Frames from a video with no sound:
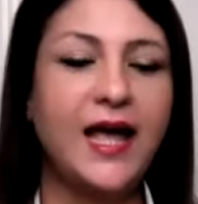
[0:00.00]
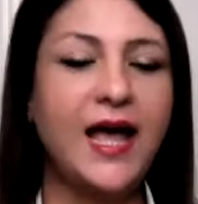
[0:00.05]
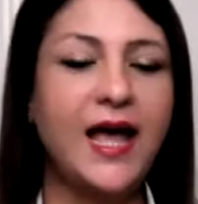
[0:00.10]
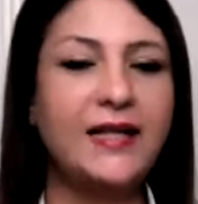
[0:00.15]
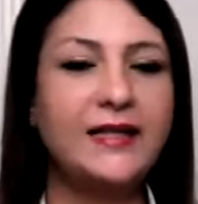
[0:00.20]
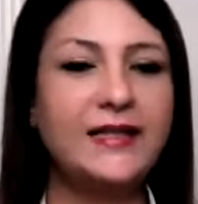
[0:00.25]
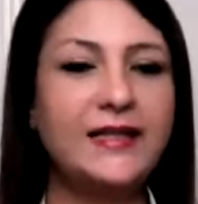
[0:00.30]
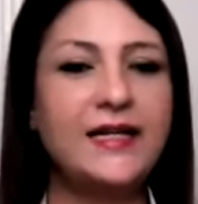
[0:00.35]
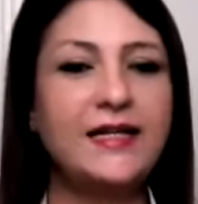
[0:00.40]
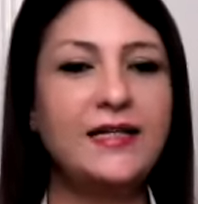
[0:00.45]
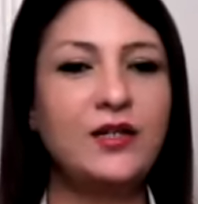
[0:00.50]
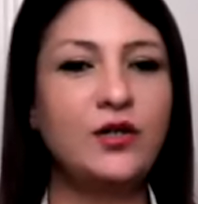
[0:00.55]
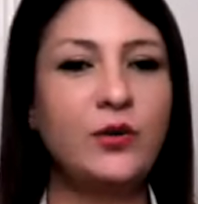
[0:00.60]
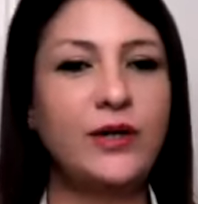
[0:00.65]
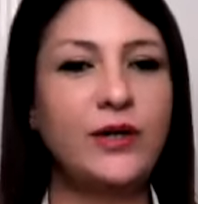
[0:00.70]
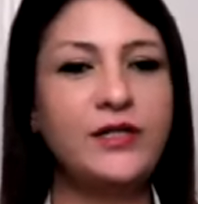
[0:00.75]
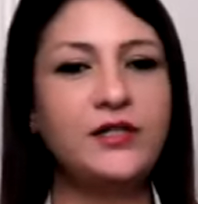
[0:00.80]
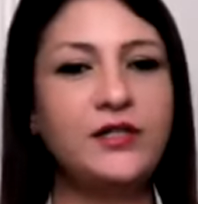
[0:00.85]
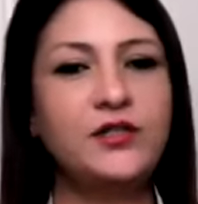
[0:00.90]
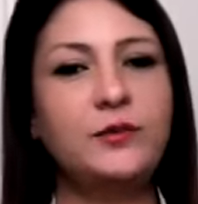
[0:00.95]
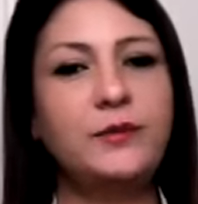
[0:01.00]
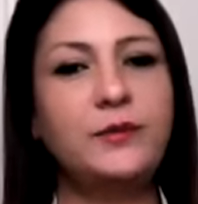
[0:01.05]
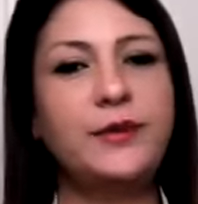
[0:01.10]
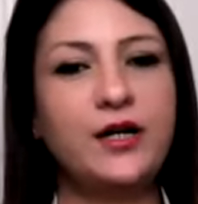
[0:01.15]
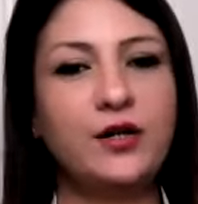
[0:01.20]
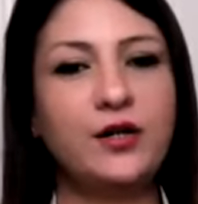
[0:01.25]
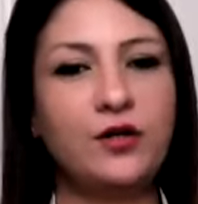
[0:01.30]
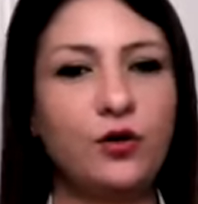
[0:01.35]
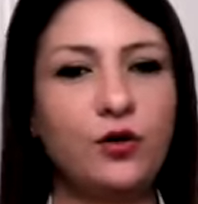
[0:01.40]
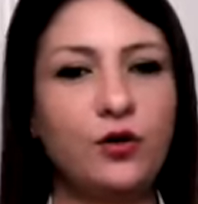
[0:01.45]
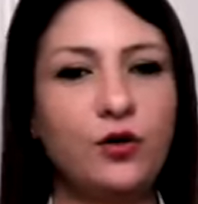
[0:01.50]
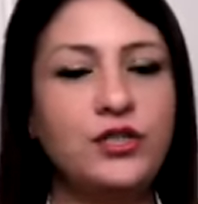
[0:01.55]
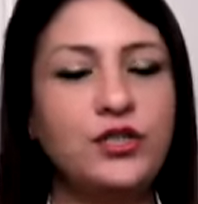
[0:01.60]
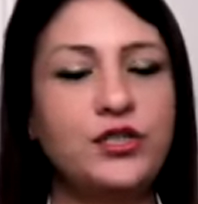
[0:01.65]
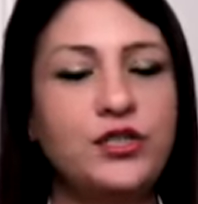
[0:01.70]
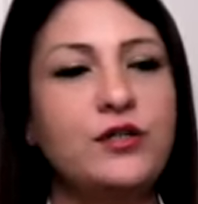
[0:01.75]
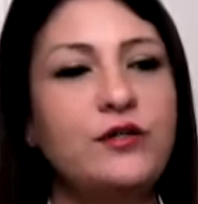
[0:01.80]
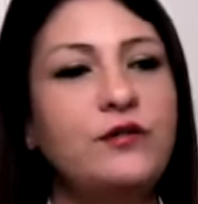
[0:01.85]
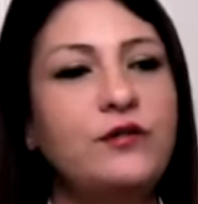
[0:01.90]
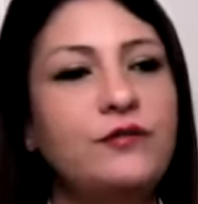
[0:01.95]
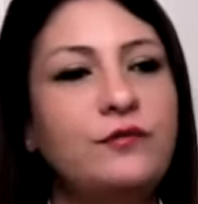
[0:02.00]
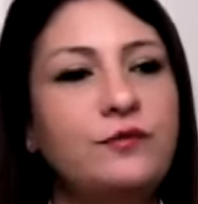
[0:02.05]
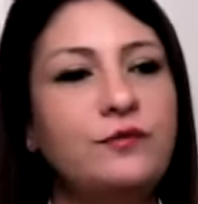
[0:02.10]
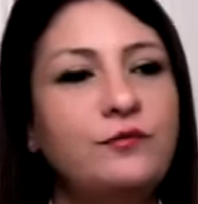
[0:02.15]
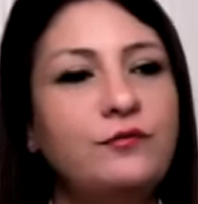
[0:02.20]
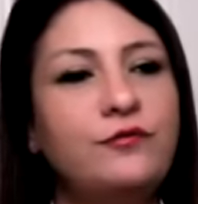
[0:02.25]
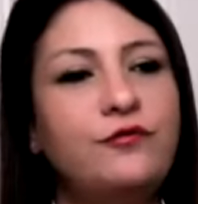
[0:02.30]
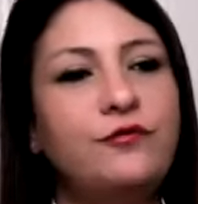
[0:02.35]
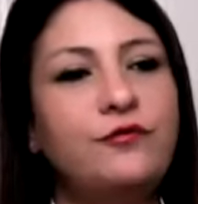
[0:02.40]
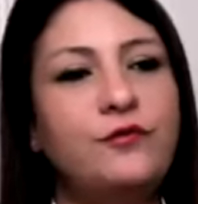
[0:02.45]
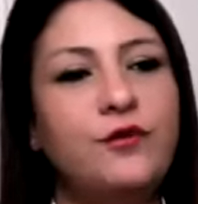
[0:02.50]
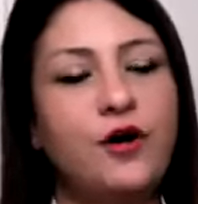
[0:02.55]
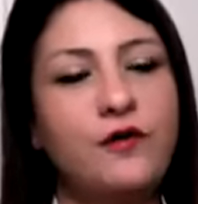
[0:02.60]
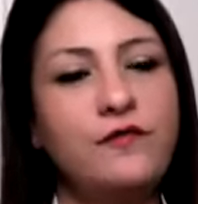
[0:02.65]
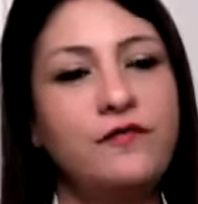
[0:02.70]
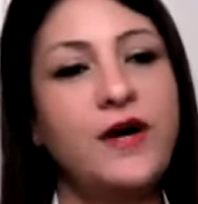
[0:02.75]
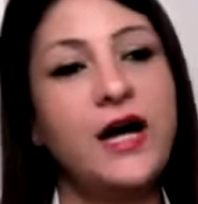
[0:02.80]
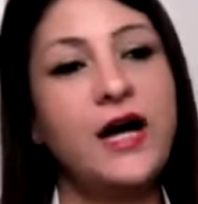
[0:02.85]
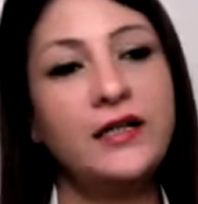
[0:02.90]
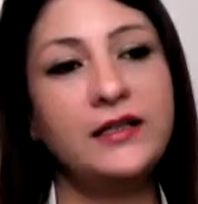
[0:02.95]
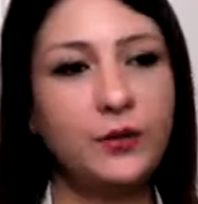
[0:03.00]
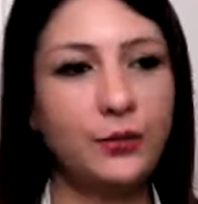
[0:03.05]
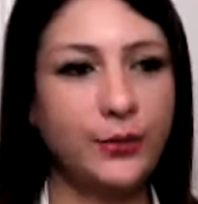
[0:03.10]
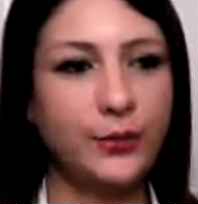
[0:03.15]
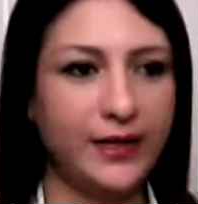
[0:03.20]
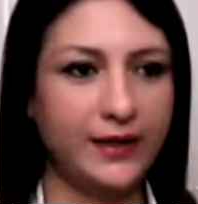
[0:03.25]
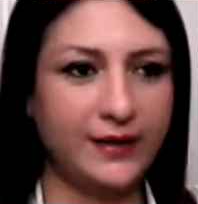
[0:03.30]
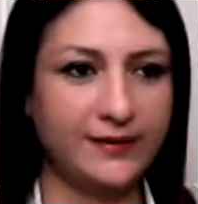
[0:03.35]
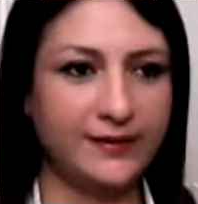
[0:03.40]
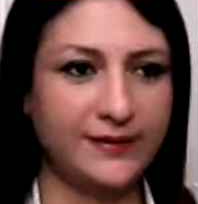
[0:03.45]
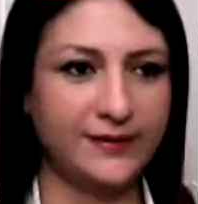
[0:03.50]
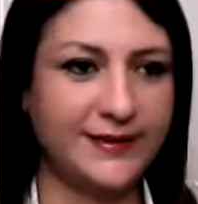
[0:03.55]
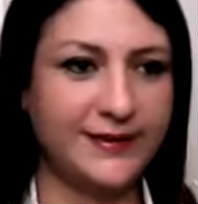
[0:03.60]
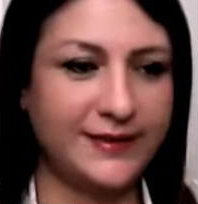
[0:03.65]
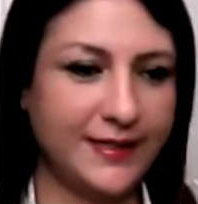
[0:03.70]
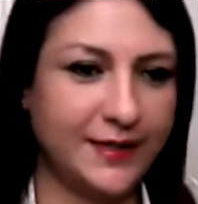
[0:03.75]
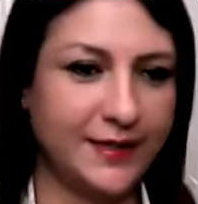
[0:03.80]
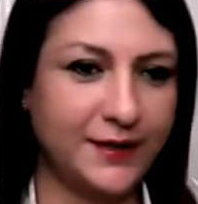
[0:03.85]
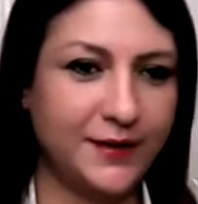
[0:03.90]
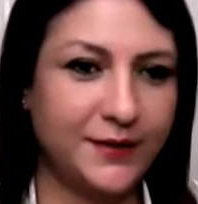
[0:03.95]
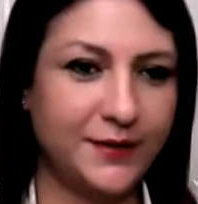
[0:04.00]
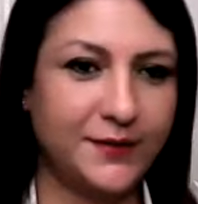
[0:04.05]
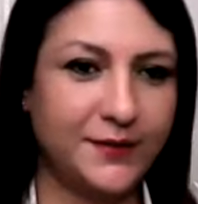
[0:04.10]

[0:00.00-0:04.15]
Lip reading: And then he quit to be a coach of other winners instead.